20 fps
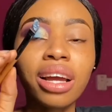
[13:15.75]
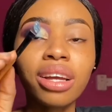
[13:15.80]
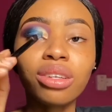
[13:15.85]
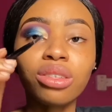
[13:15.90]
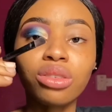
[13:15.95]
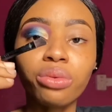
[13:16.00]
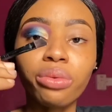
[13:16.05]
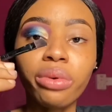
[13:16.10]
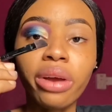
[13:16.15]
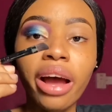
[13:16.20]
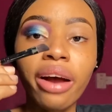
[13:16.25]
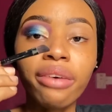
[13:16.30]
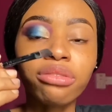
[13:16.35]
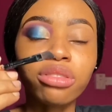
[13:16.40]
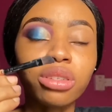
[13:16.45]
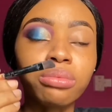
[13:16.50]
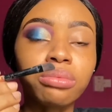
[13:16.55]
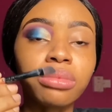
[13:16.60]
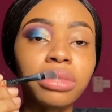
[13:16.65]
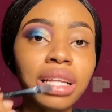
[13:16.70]
So we have
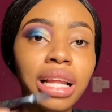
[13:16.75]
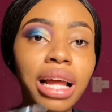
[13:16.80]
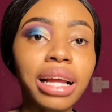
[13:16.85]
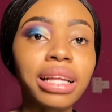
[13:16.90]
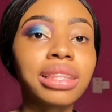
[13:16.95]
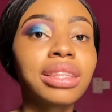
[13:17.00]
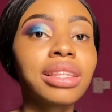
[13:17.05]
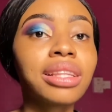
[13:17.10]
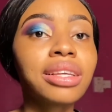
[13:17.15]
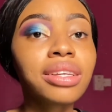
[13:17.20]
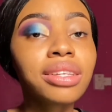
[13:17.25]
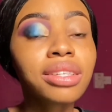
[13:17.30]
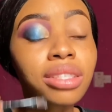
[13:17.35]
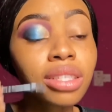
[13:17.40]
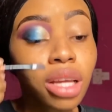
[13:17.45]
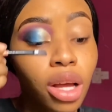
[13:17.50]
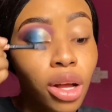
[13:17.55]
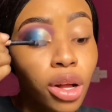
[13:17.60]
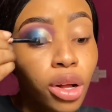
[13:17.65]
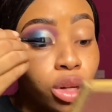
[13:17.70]
something like
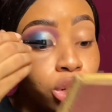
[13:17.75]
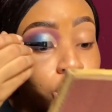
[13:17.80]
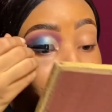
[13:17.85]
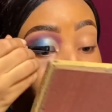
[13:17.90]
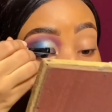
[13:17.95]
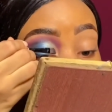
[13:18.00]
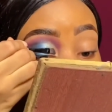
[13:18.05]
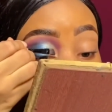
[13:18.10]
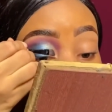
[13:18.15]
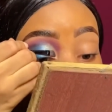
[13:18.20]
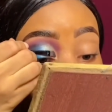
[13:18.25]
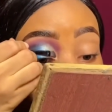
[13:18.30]
this. So I'm just going